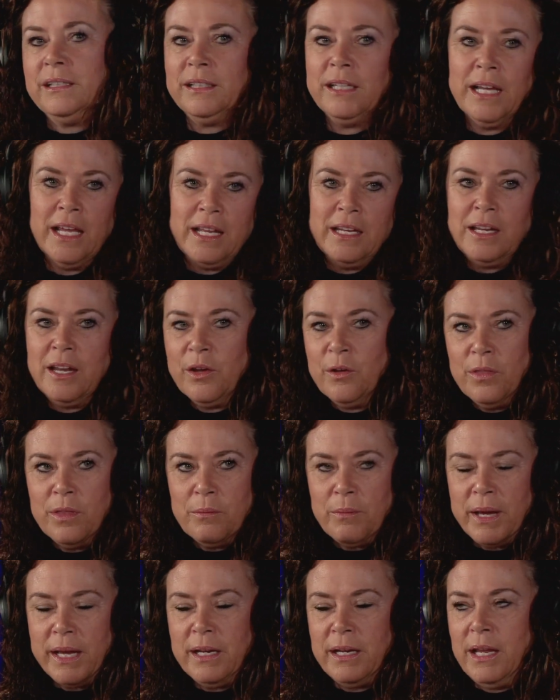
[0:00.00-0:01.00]
And know
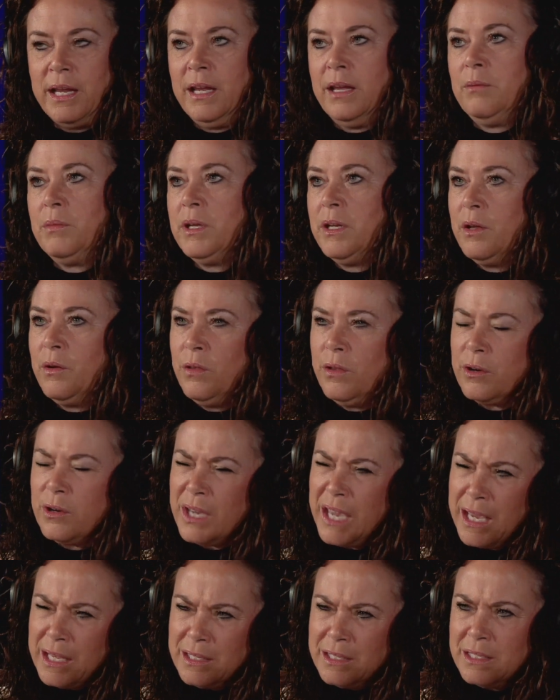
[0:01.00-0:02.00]
them by name and know their
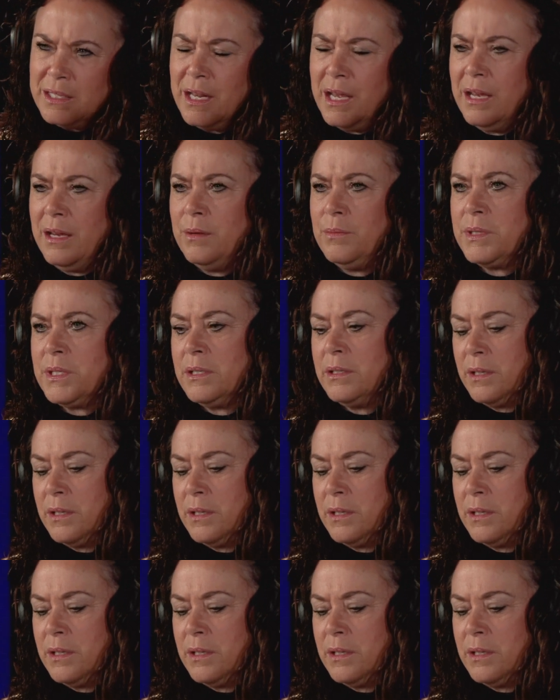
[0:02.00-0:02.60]
kids' names.